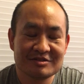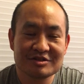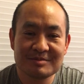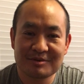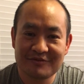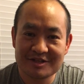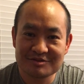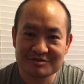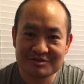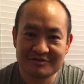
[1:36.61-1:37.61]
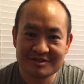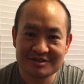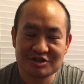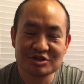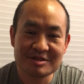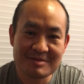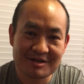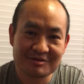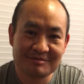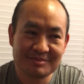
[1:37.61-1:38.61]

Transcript: usually professional services, usually medical,